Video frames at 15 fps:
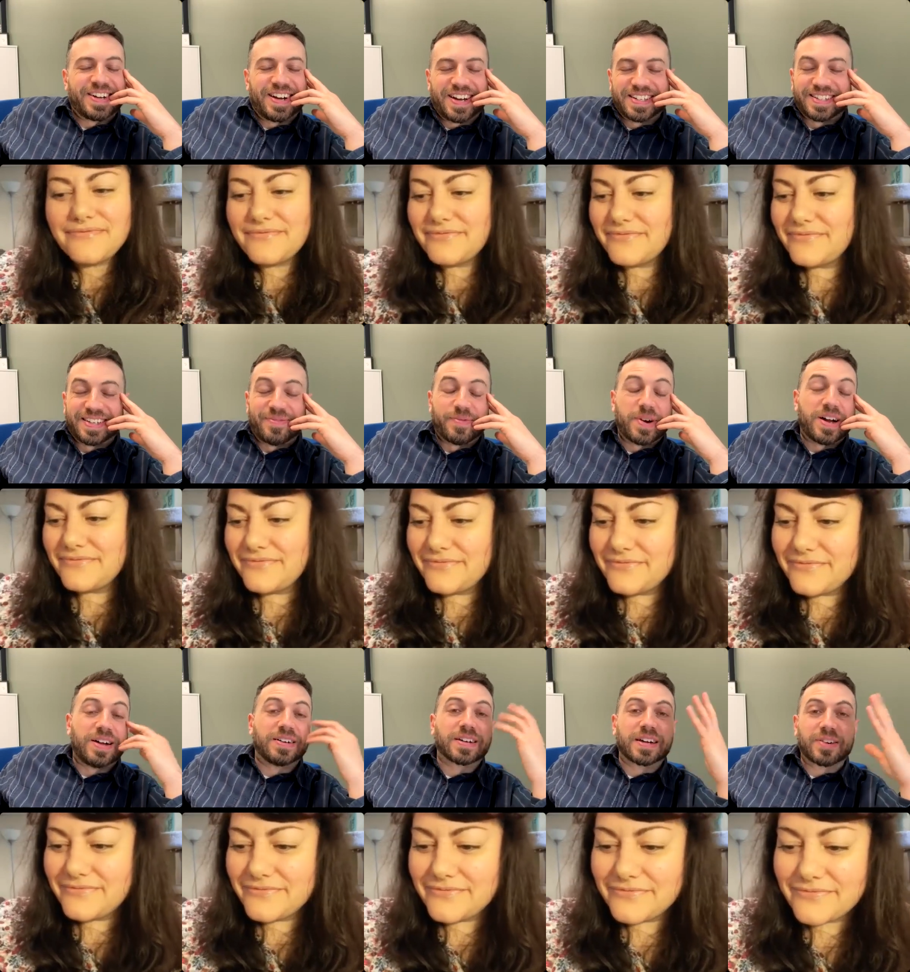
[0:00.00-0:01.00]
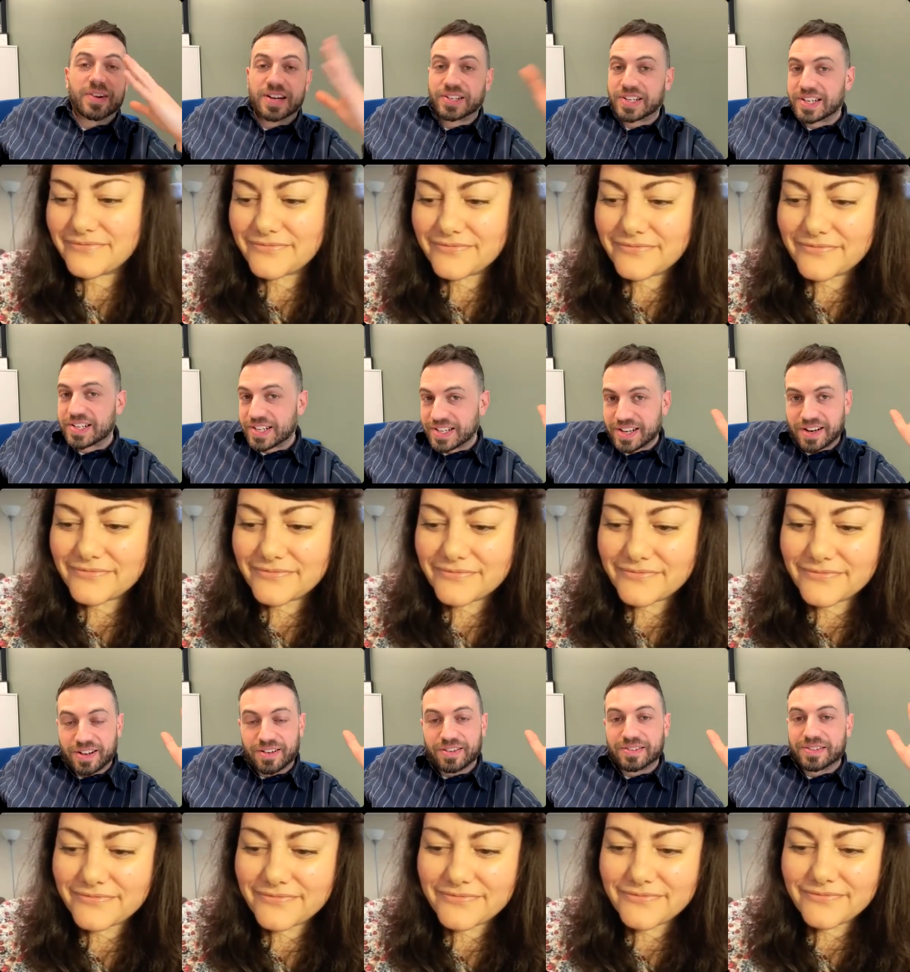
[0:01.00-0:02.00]
Speaker 1: awesome well congratulations
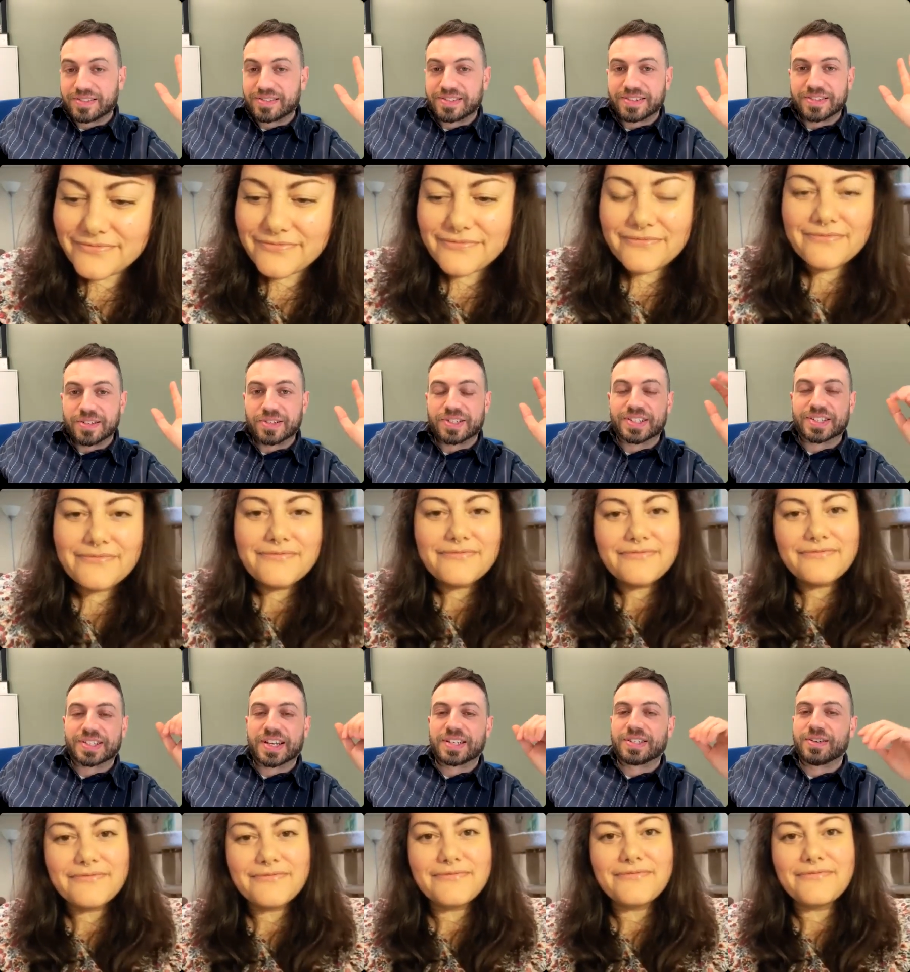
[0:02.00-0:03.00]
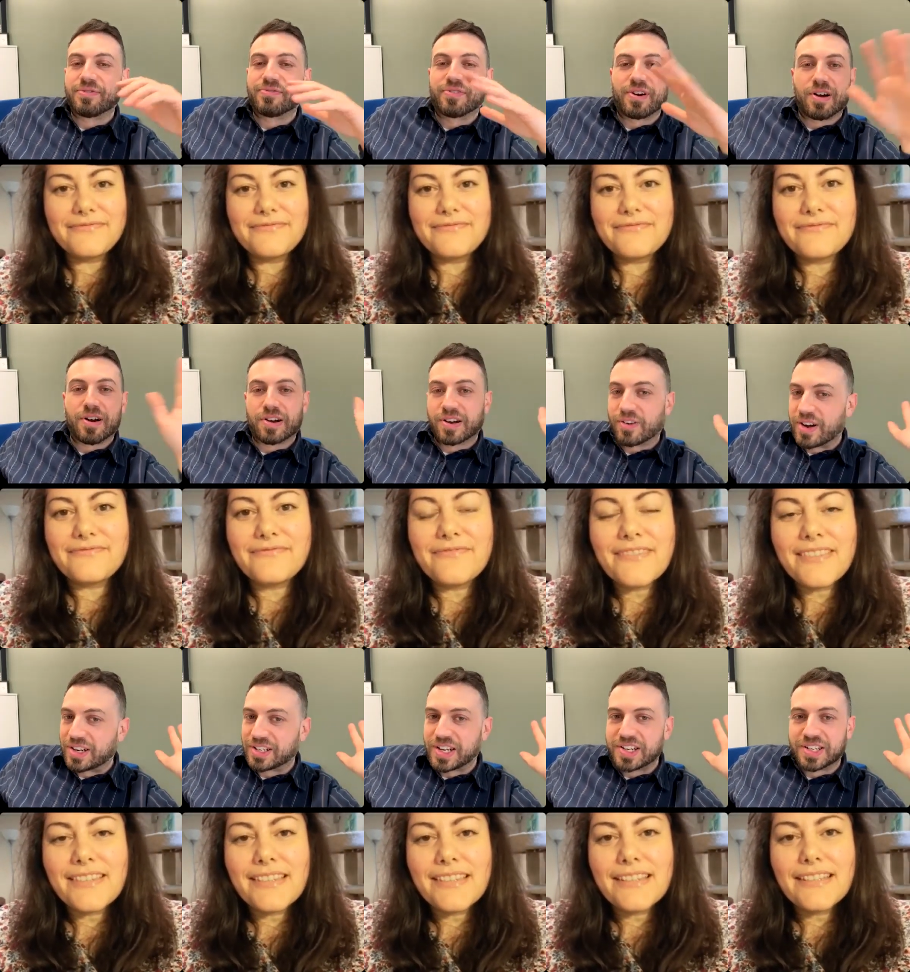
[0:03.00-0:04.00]
on all your success so far.
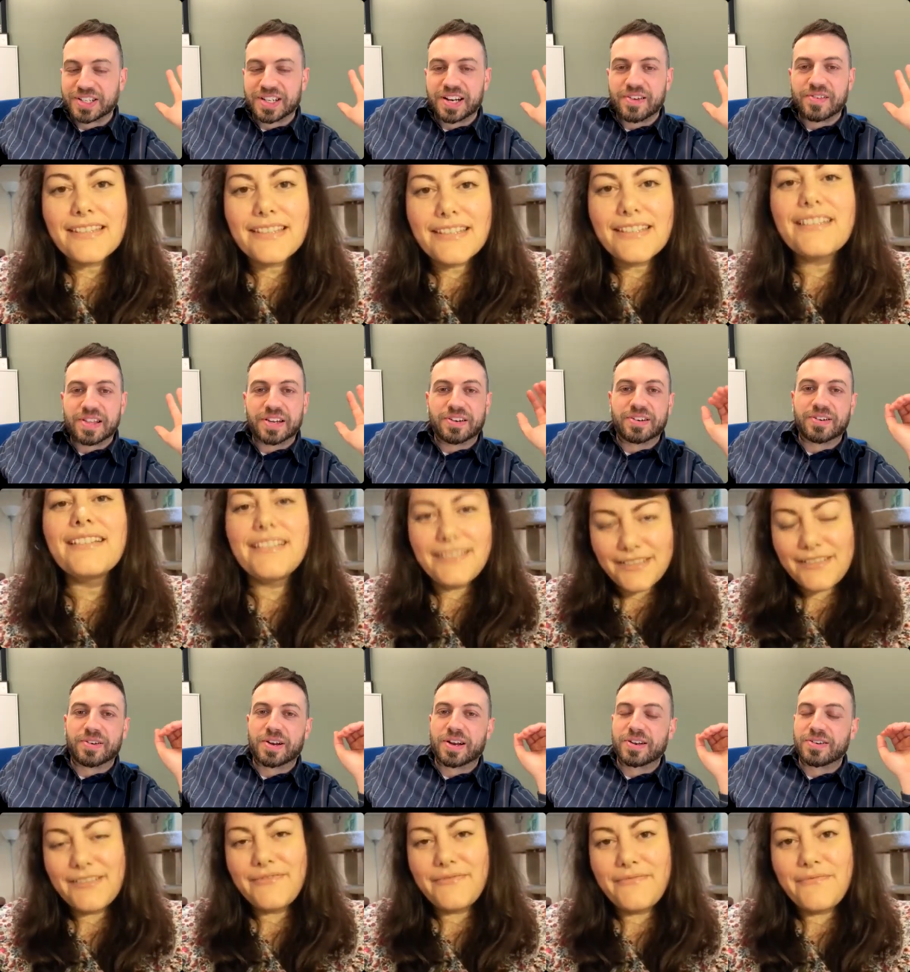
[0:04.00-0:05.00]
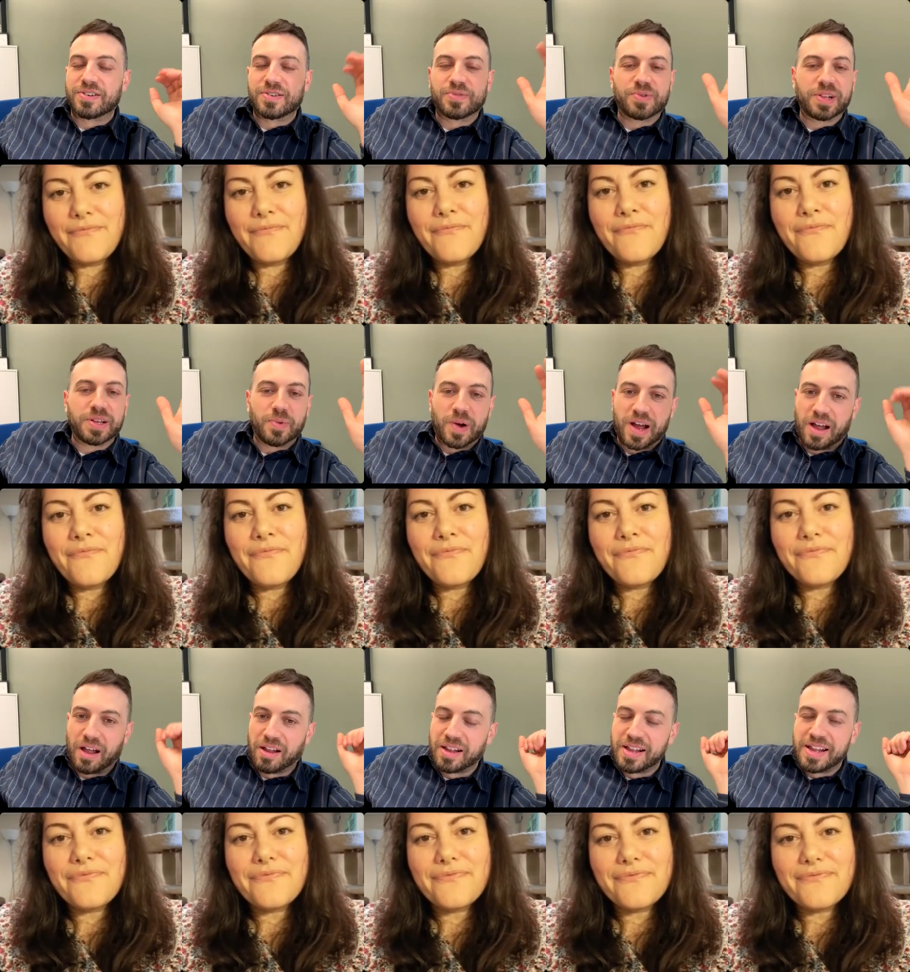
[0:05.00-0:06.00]
Congratulations on everything you're doing. You're doing really
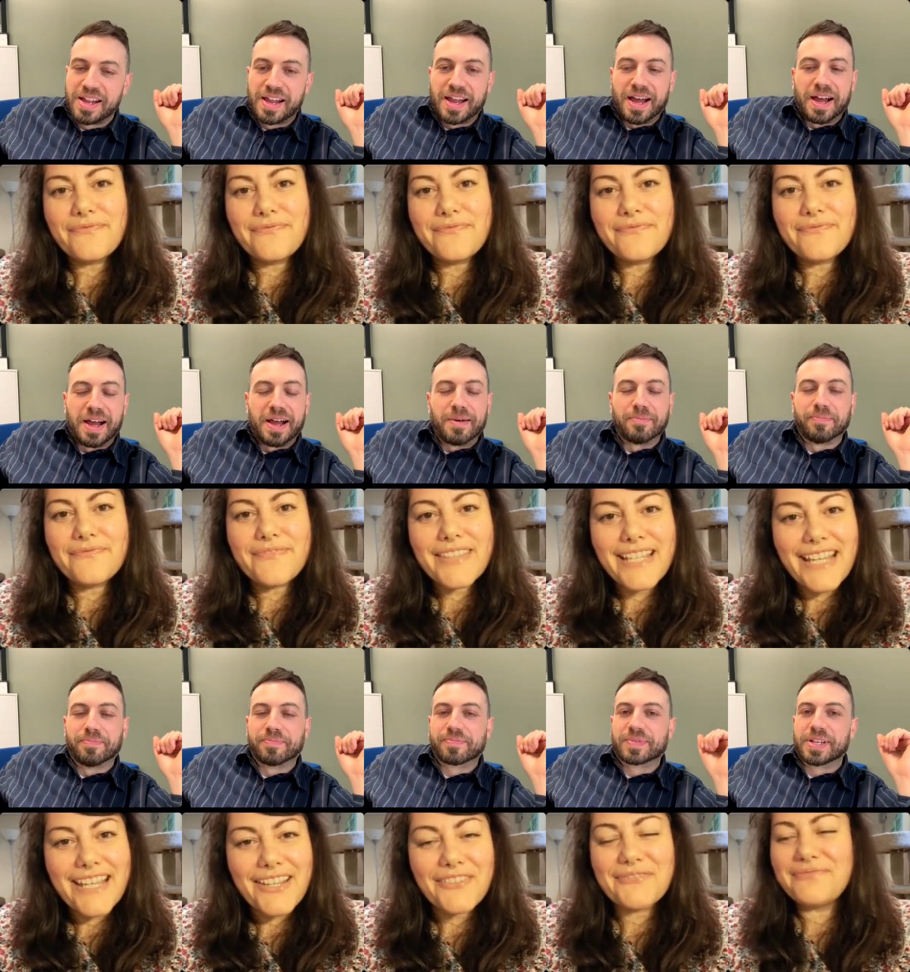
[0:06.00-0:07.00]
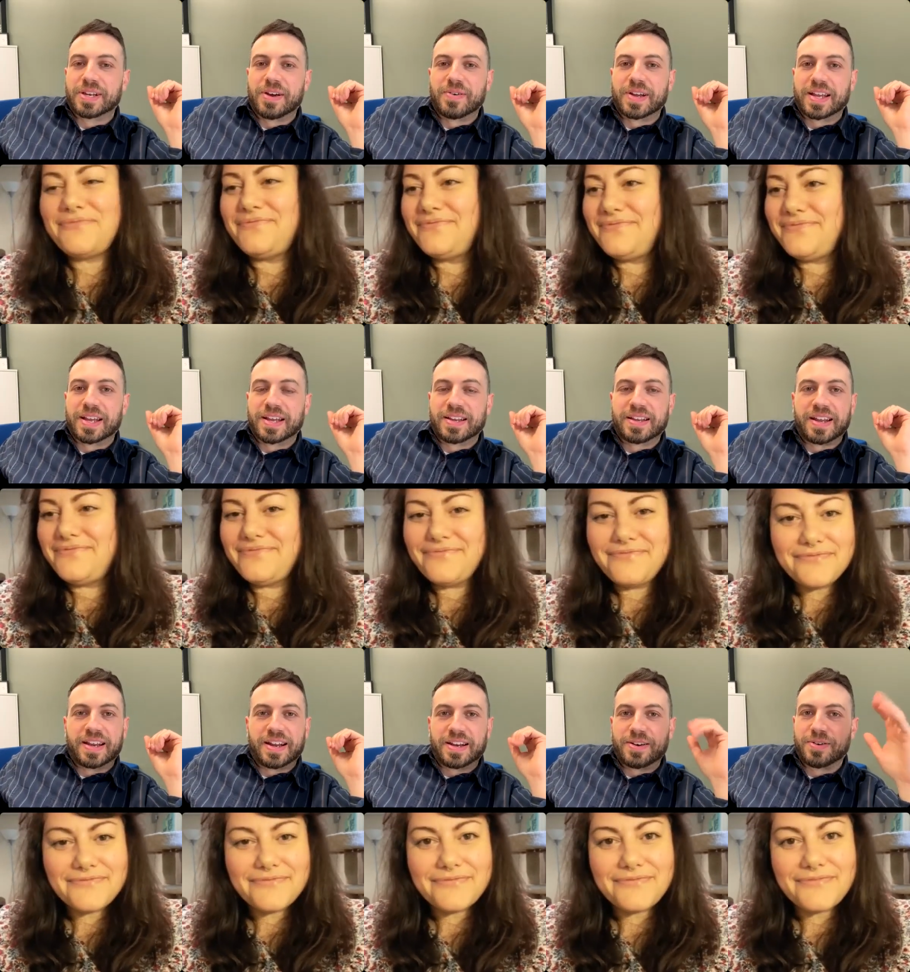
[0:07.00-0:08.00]
well. Thank you. Um, you know, and,
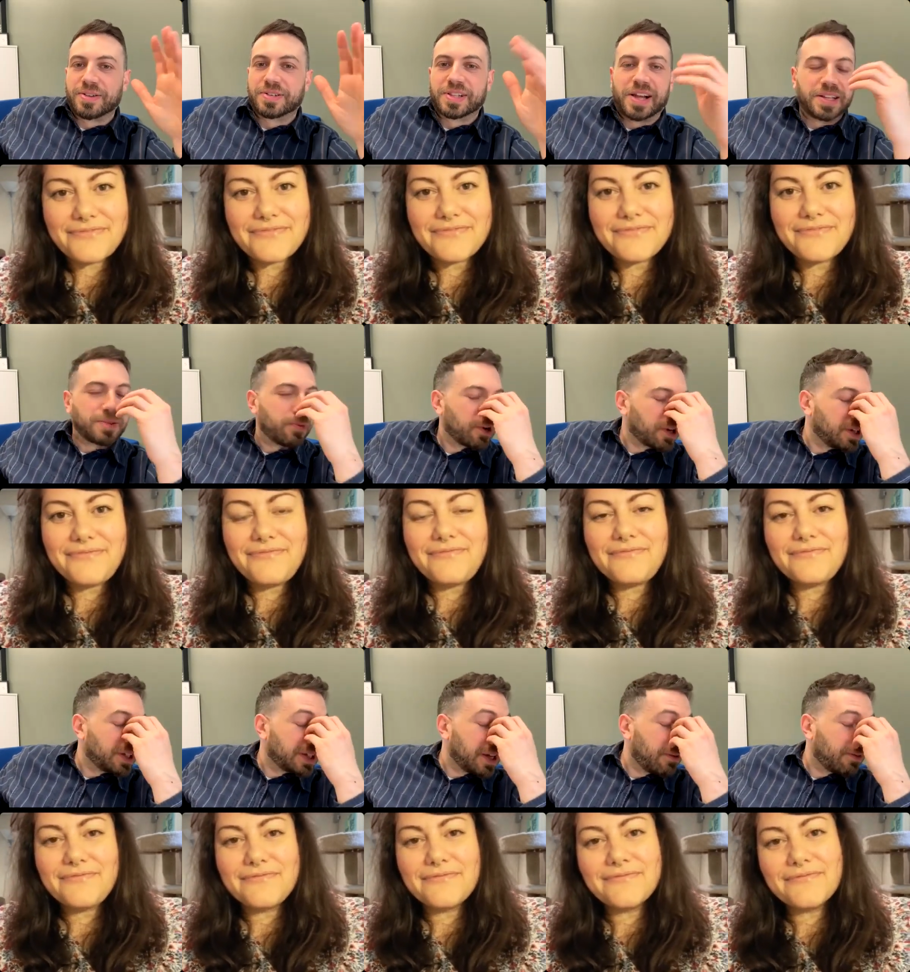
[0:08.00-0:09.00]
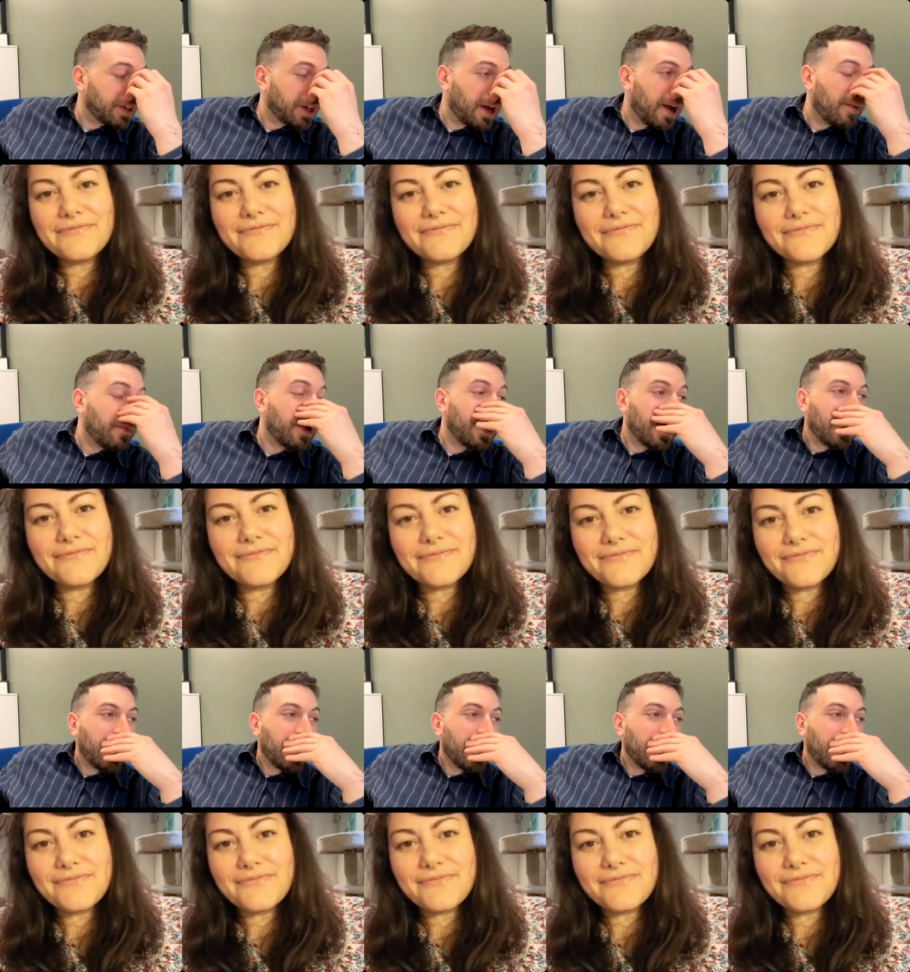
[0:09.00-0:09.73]
and, I know there's lots more good stuff to come.